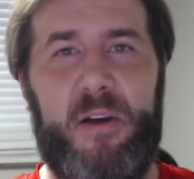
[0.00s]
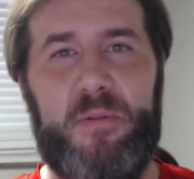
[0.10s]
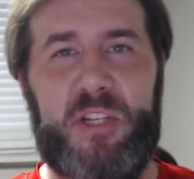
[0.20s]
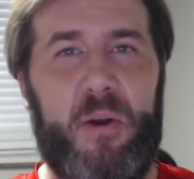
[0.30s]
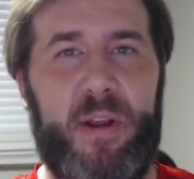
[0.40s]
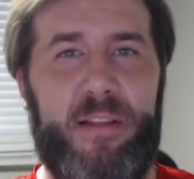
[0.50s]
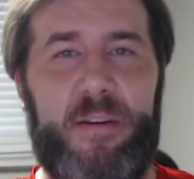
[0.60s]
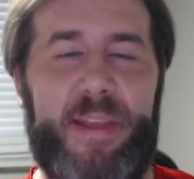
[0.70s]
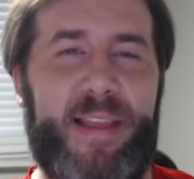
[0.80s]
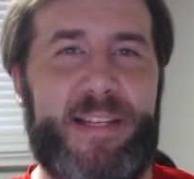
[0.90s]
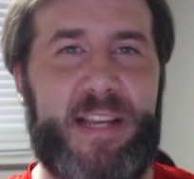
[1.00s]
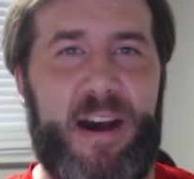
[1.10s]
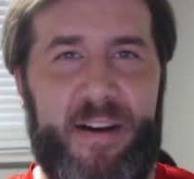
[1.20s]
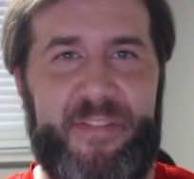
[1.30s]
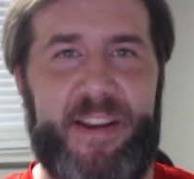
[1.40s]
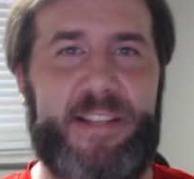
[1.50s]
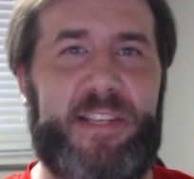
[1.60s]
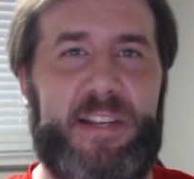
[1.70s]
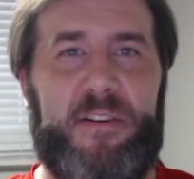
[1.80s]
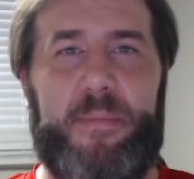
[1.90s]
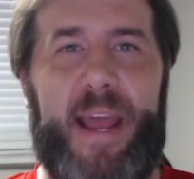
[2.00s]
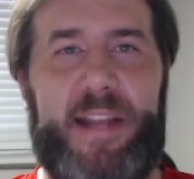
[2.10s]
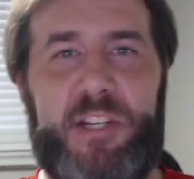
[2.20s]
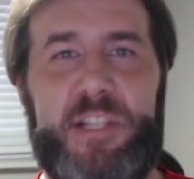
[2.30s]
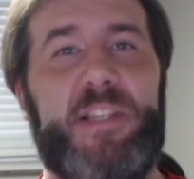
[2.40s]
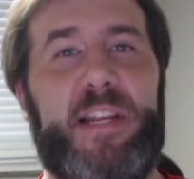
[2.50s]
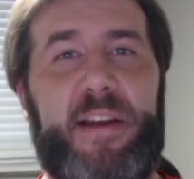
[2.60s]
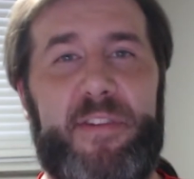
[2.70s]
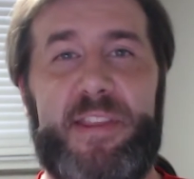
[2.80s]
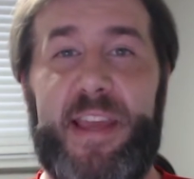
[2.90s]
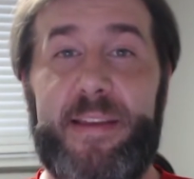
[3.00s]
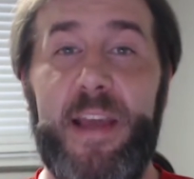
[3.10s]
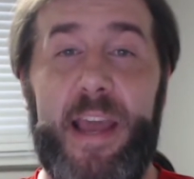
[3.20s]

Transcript: showing a little bit less confidence in her matches and everything.